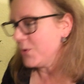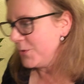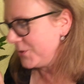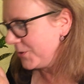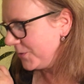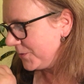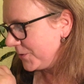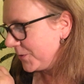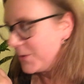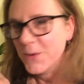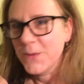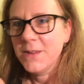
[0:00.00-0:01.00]
you do
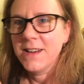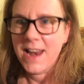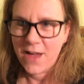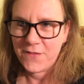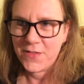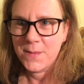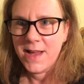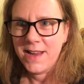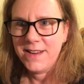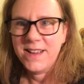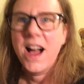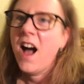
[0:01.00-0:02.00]
you?" laughed the
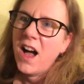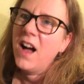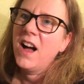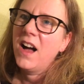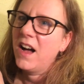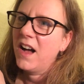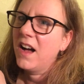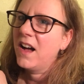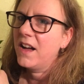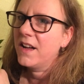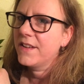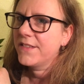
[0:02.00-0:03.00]
man. "Ha ha ha ha
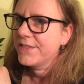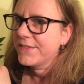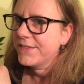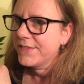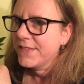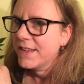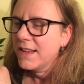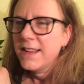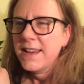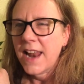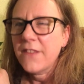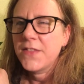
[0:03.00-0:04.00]
ha."
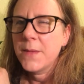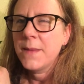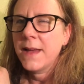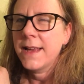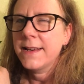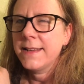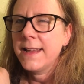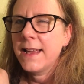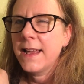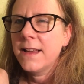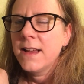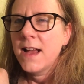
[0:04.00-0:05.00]
Laughed the man,
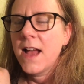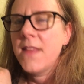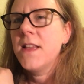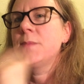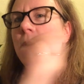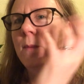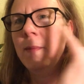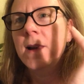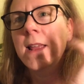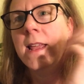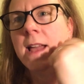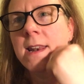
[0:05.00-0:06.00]
yeah. And that's
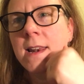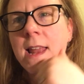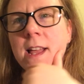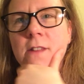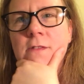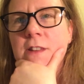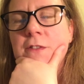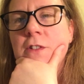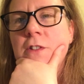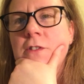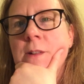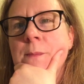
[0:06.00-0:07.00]
probably an allegory
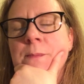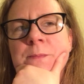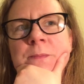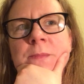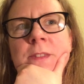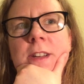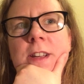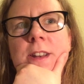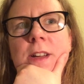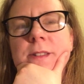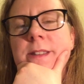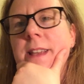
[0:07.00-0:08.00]
for,
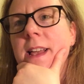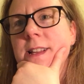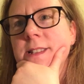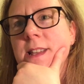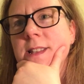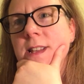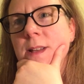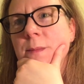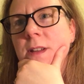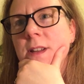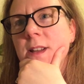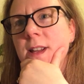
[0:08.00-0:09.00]
sexism
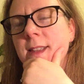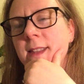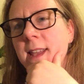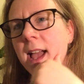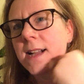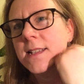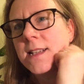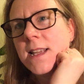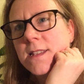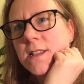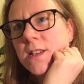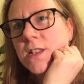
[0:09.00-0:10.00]
in the acting
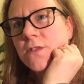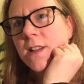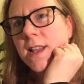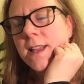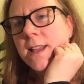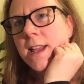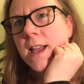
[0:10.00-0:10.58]
industry